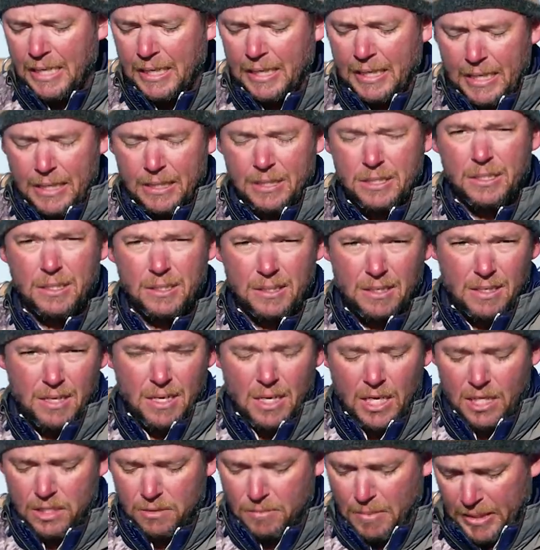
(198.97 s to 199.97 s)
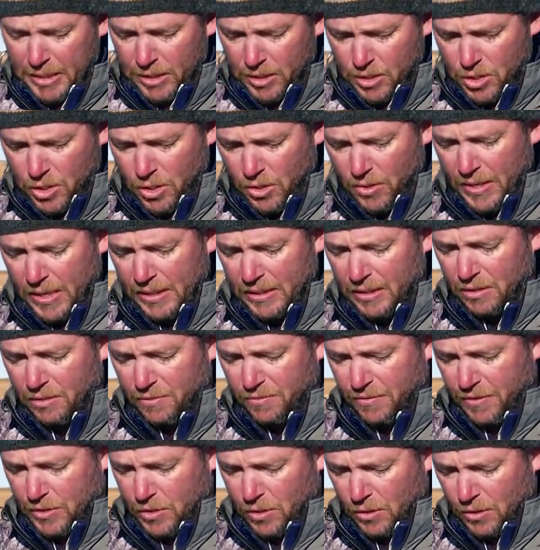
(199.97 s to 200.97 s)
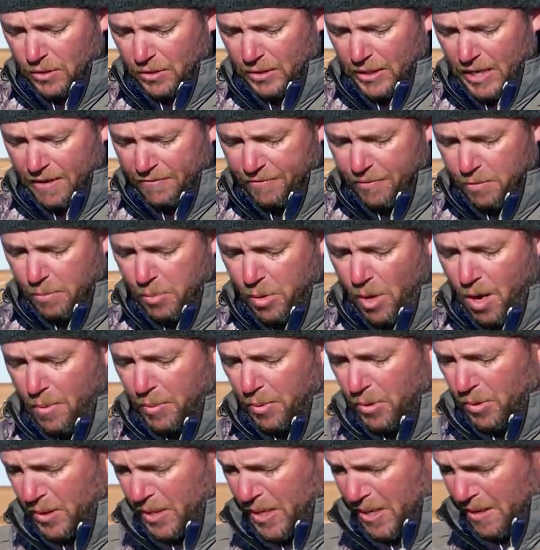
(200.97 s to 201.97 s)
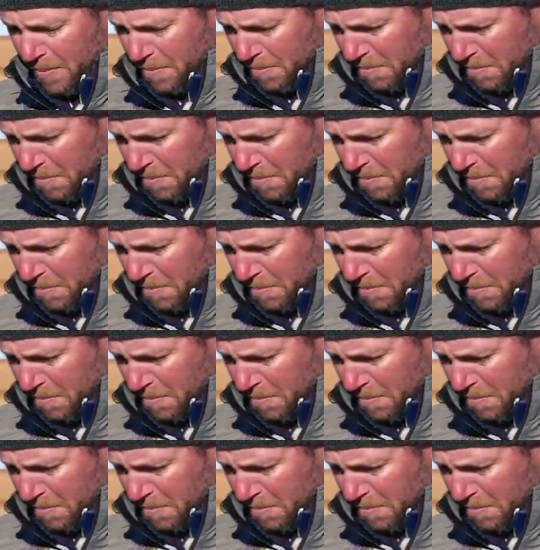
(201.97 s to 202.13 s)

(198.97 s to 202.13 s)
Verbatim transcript: to this is making sure that these fish are looked after properly.